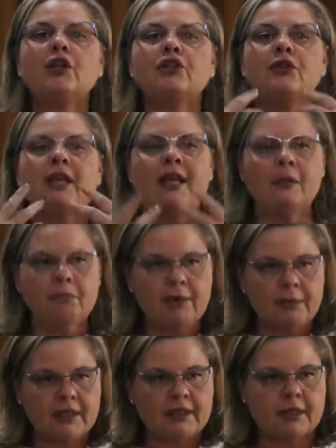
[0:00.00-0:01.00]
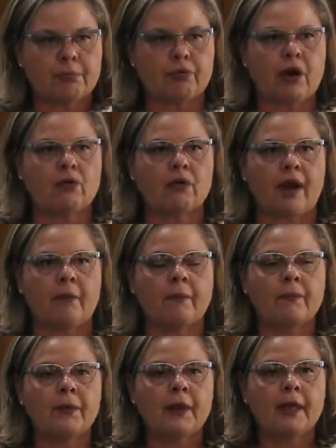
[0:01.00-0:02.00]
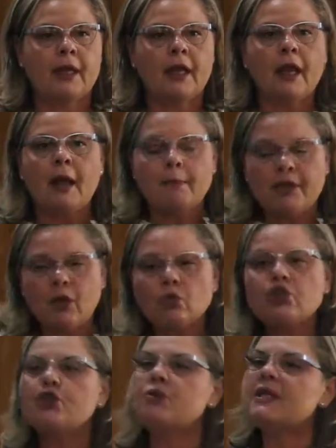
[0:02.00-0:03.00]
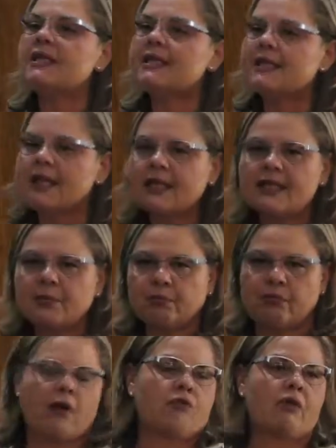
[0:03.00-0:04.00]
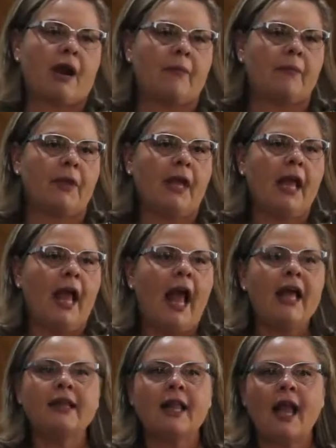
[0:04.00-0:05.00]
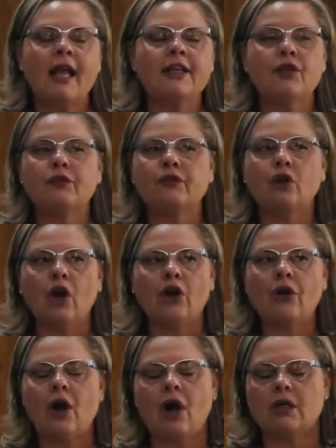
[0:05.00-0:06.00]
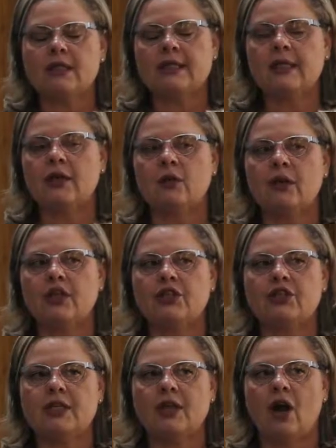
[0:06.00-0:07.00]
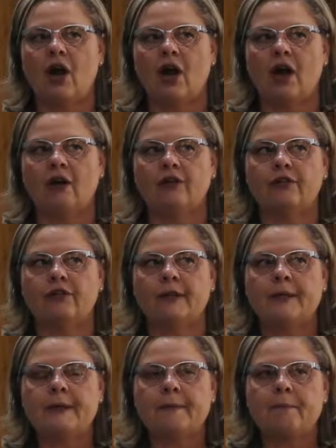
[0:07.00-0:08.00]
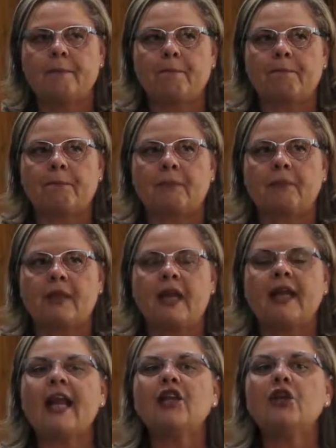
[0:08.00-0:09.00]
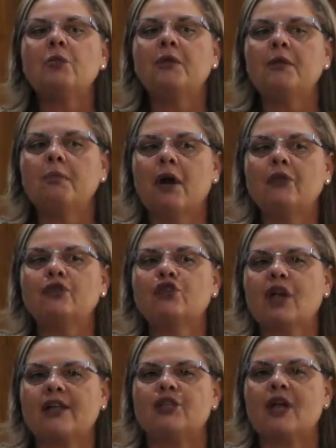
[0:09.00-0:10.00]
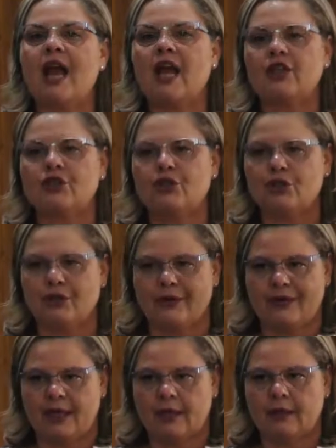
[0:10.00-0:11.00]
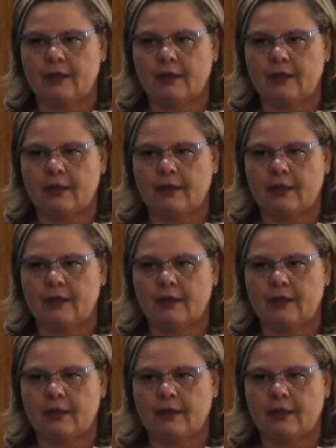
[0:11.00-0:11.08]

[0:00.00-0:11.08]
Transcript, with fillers: only to implement a program, but also to assess a program. And, and you've got to ask the question of can you be both judge and jury?